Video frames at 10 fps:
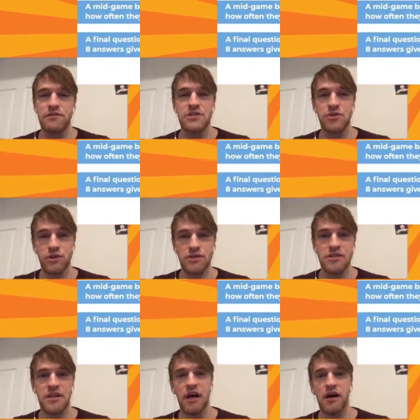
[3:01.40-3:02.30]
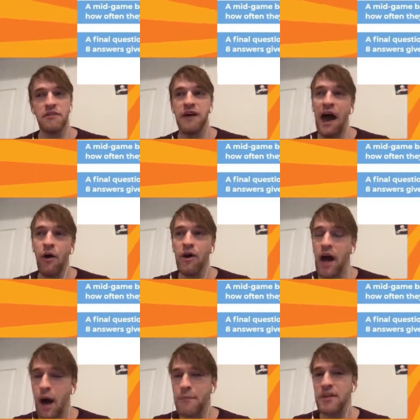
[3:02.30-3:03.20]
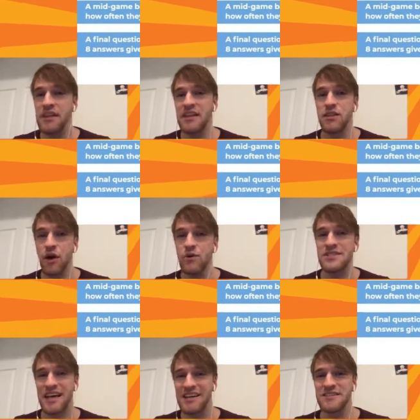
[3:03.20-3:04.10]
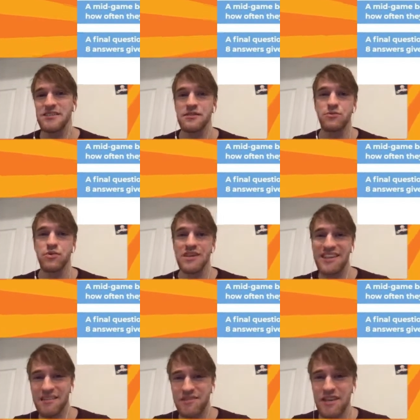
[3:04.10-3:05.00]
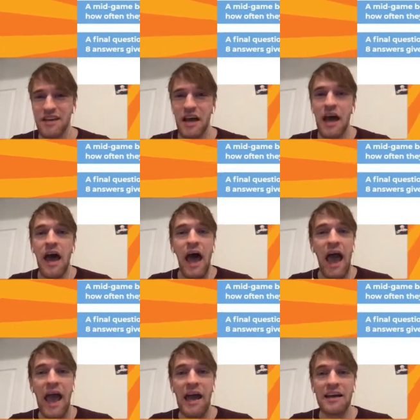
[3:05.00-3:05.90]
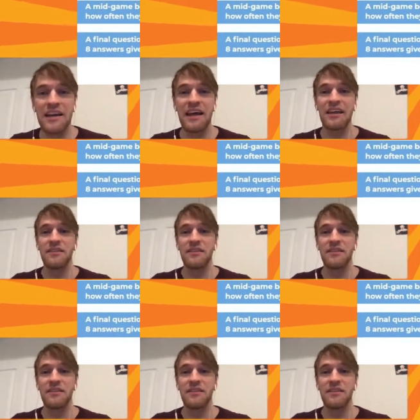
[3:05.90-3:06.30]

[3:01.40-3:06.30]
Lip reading: results of how commonly those answers were given and